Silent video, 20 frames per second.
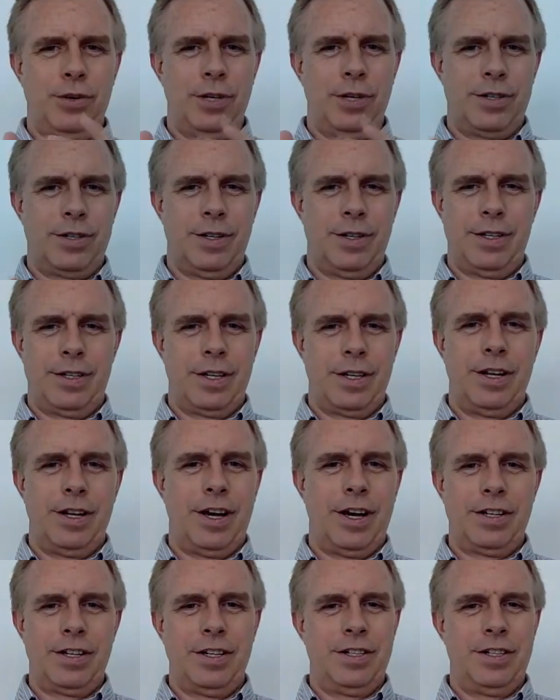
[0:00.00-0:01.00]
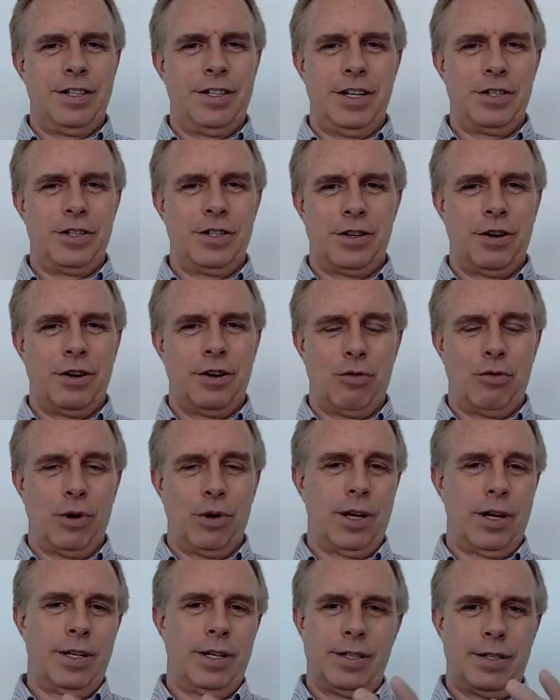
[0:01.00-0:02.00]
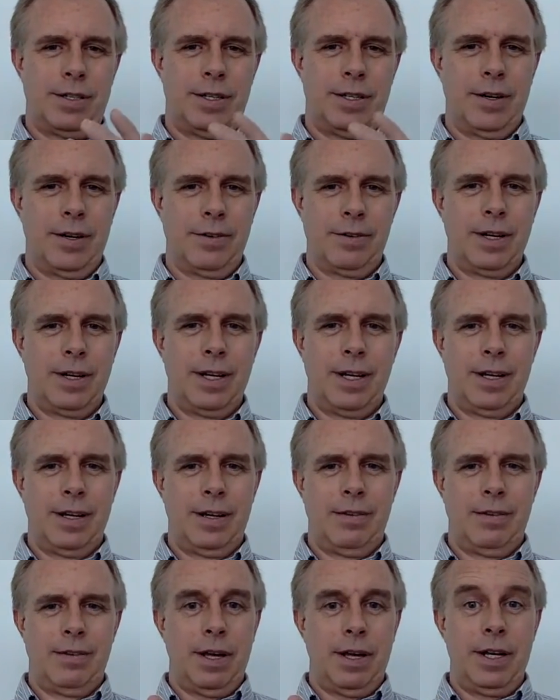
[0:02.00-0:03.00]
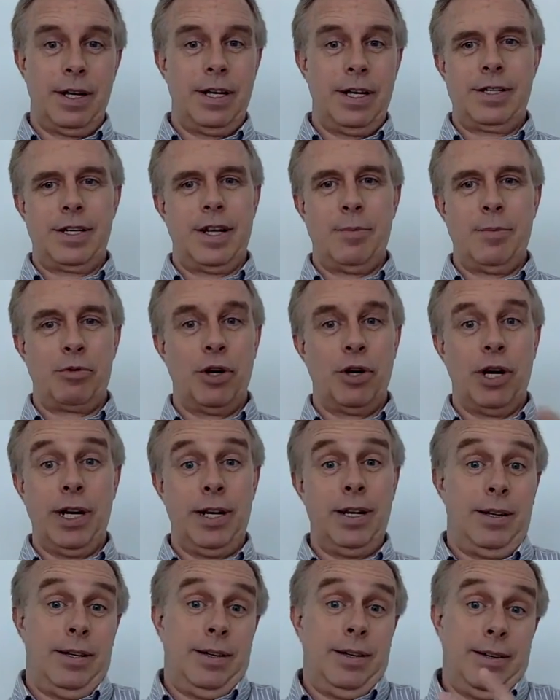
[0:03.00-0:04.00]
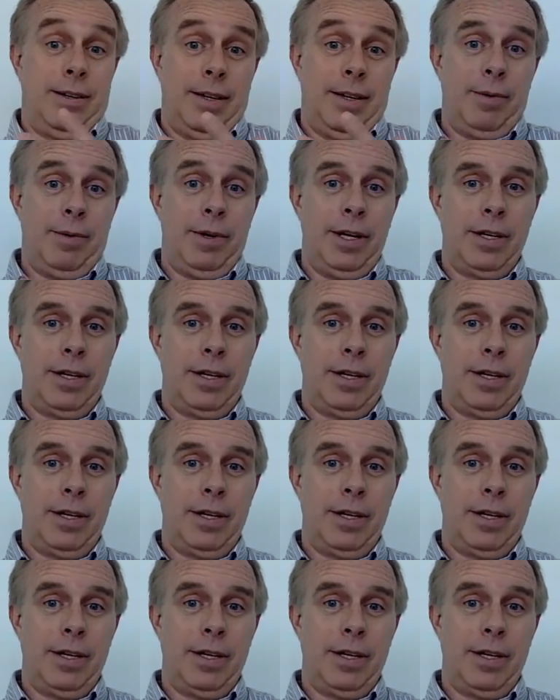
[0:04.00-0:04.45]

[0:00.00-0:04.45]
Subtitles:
it's a non-contentious hard fork. It's it's an upgrade. I mean,